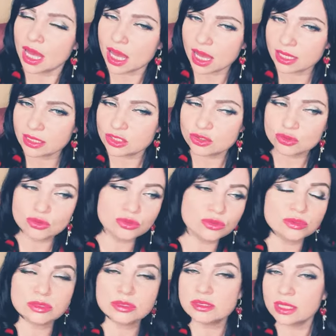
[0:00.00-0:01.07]
I do
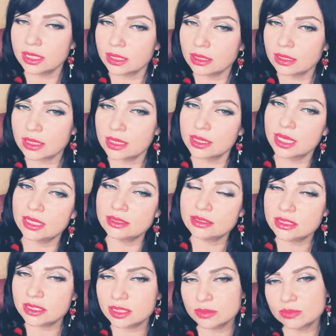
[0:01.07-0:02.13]
think, and I
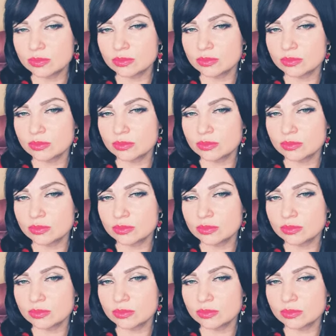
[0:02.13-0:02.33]
did a,